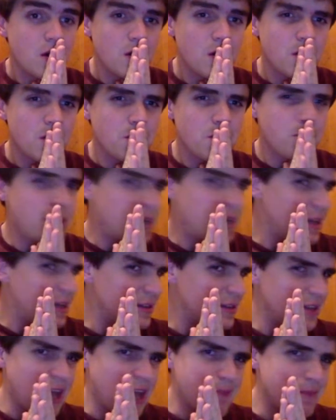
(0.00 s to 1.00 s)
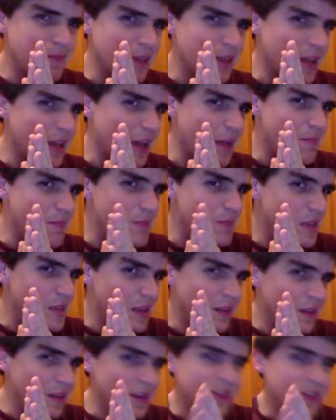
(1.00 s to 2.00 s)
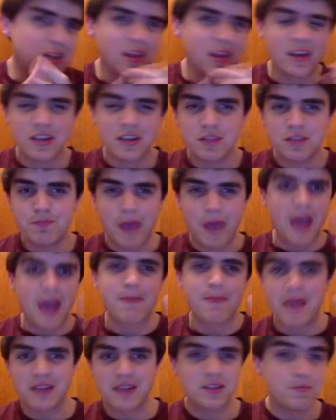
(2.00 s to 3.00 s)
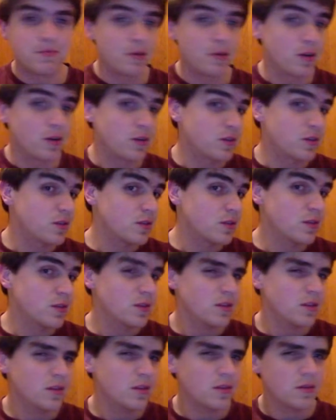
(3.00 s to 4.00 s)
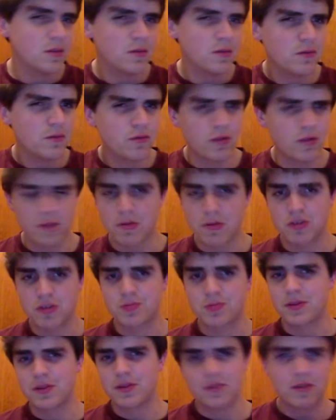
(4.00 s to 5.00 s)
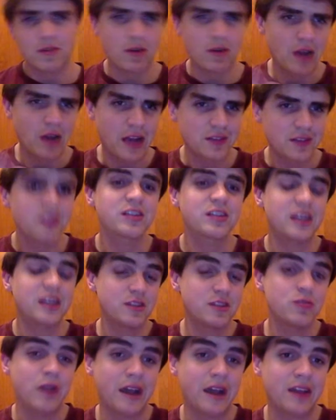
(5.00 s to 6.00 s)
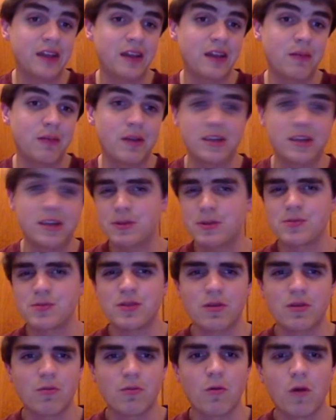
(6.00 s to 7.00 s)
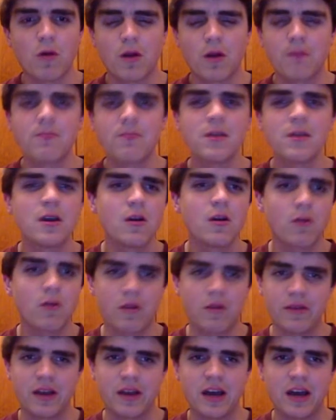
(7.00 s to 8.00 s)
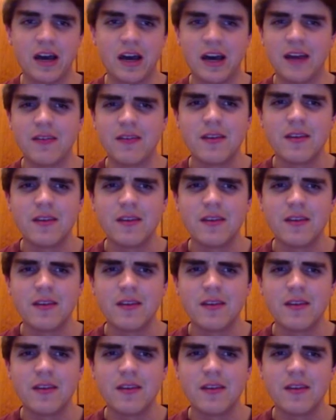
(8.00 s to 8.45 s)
But it doesn't happen like immediately. It's not like just bam, acid burn. For the most part, there are acids that do act that way, especially when they're warm or even hot.